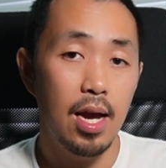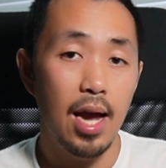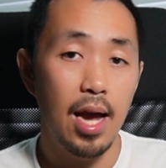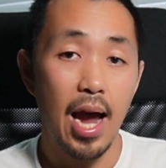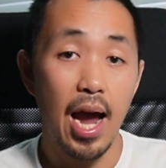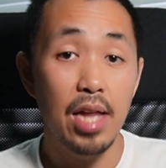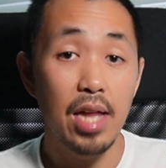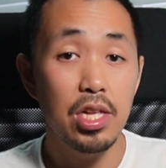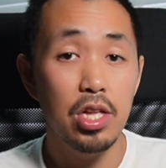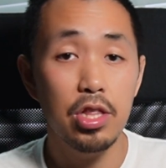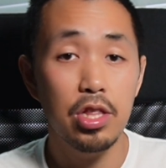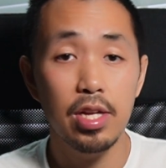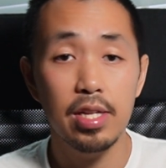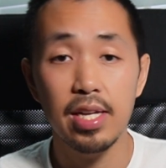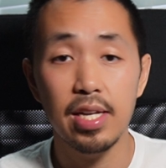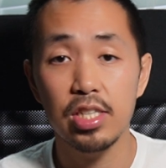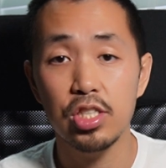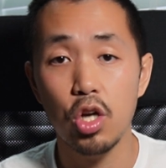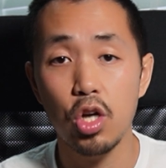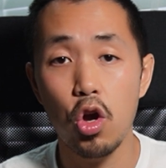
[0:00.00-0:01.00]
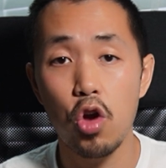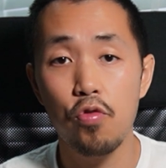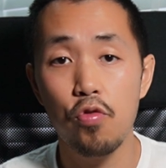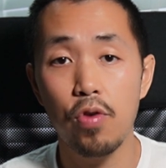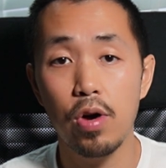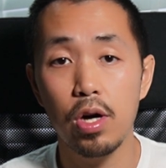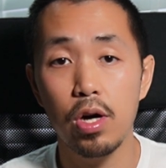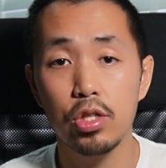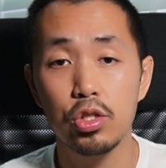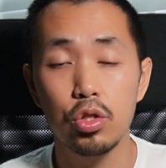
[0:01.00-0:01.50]
Anything that's
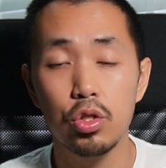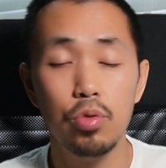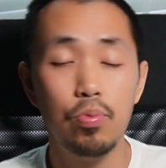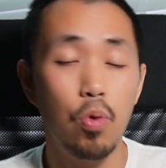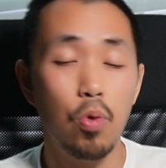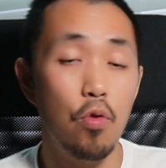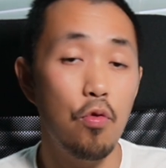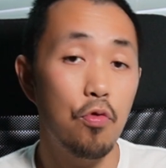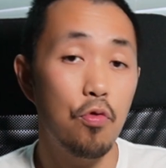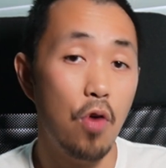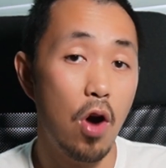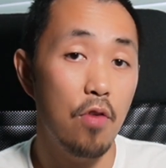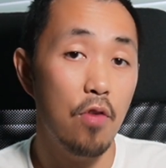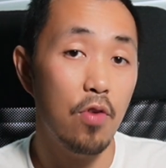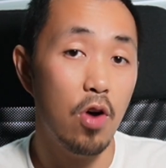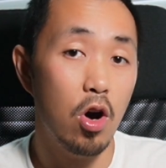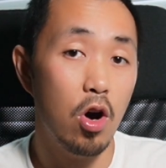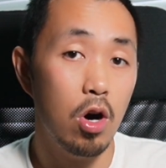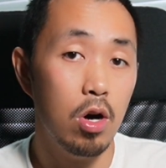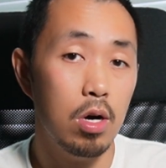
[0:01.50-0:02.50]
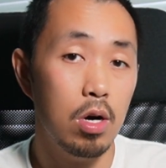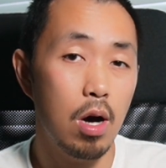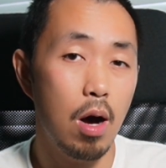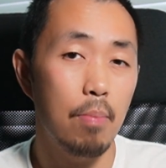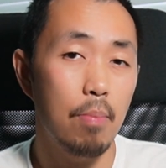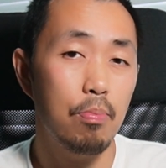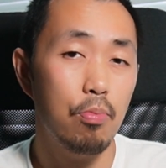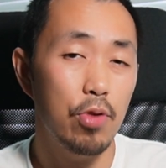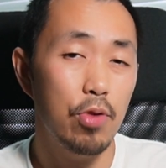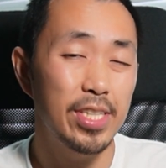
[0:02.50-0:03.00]
over 2.5R,
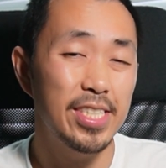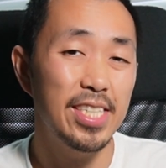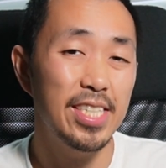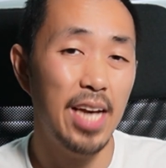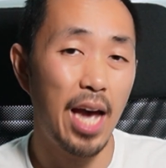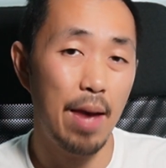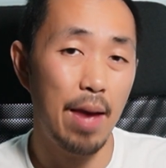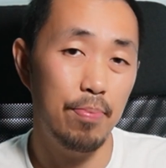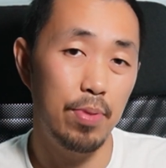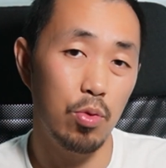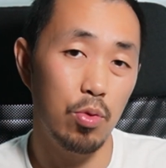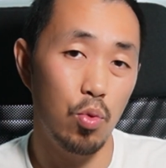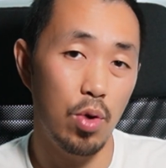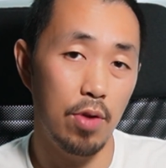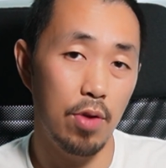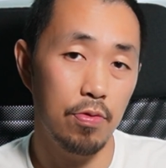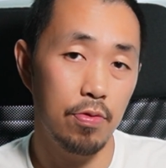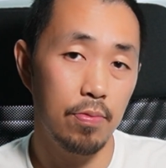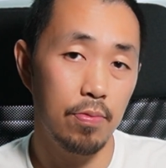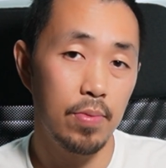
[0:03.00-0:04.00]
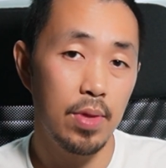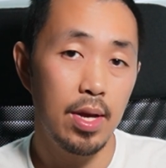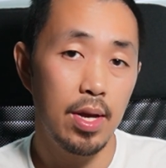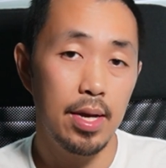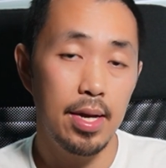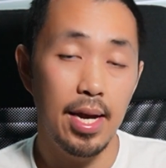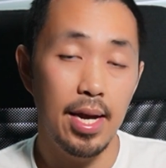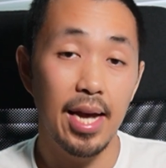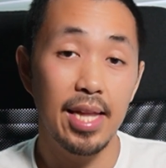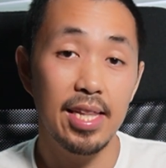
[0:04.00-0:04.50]
I'm pretty happy with.
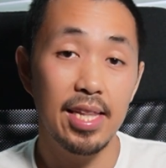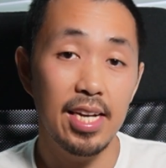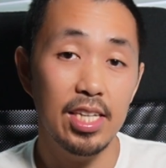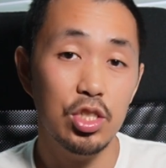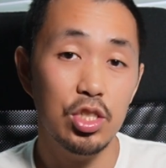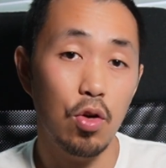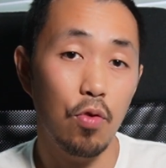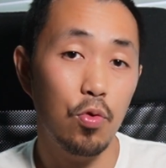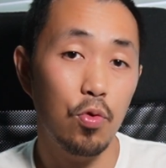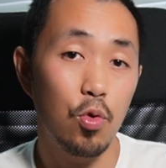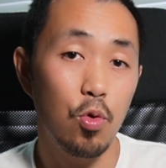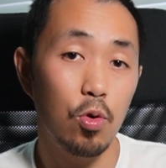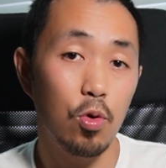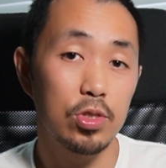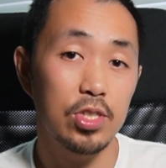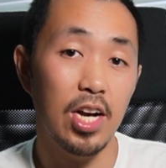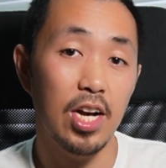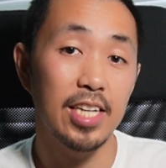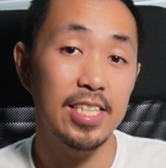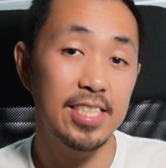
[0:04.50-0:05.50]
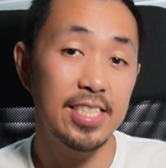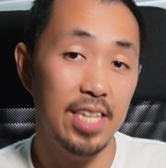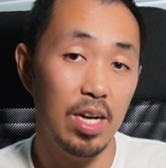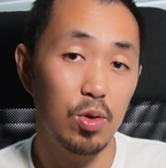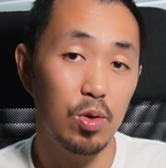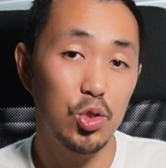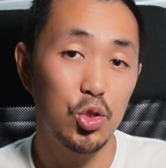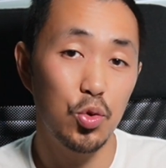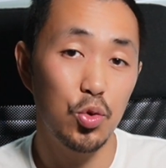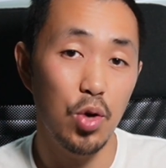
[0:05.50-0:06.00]
Unless, of course, I
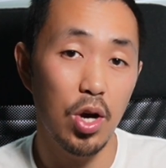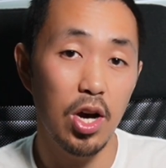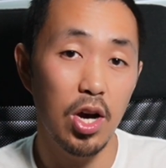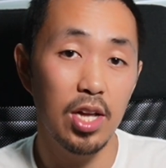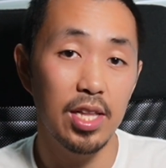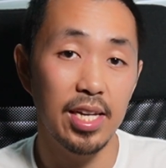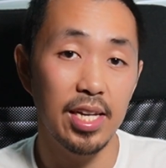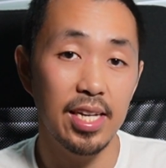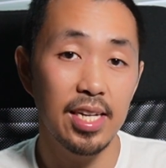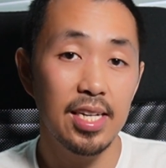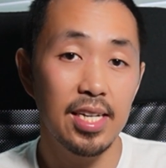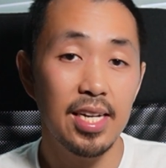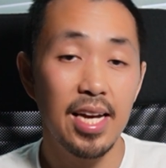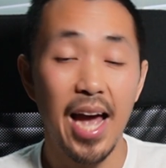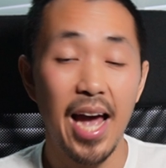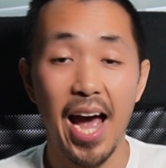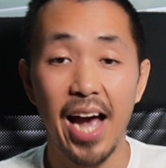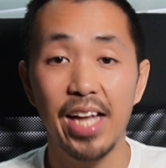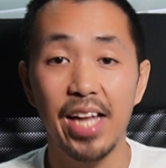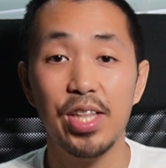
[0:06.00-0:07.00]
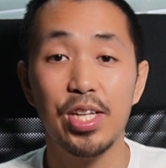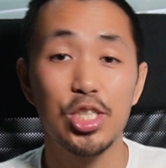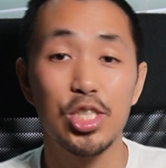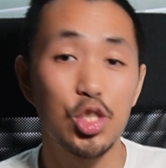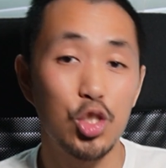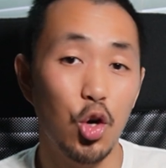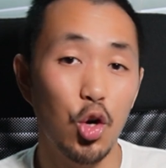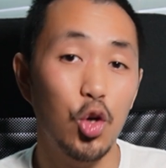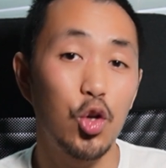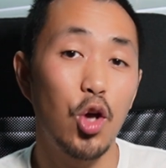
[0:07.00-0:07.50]
sell too early and the
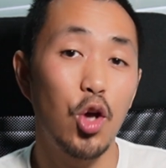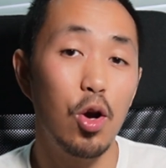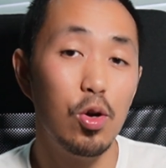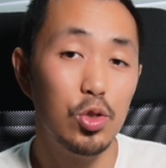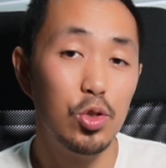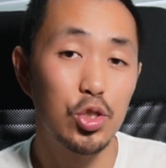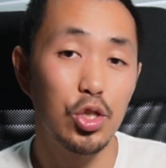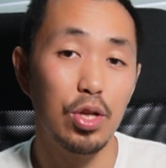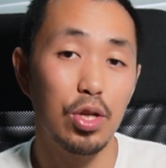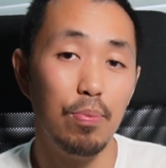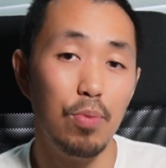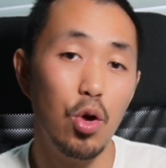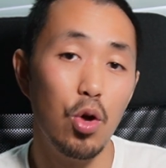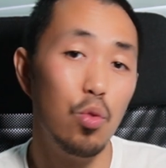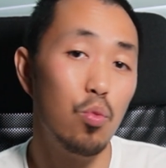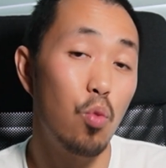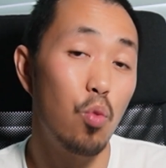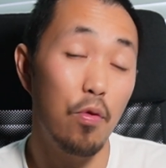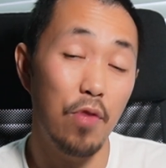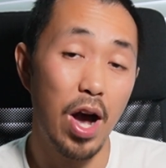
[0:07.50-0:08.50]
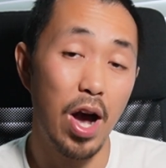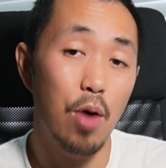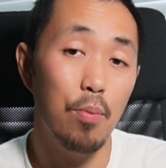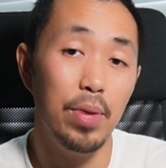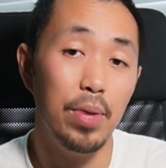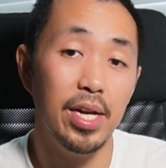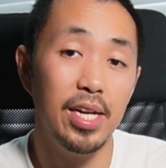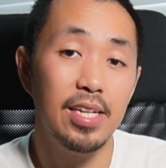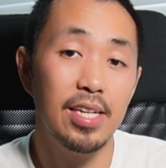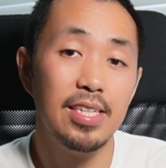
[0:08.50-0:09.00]
stock goes to the moon without
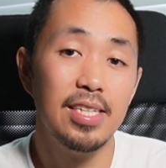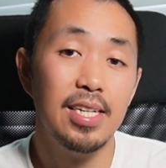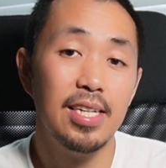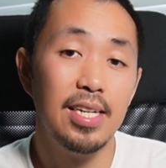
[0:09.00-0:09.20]
me.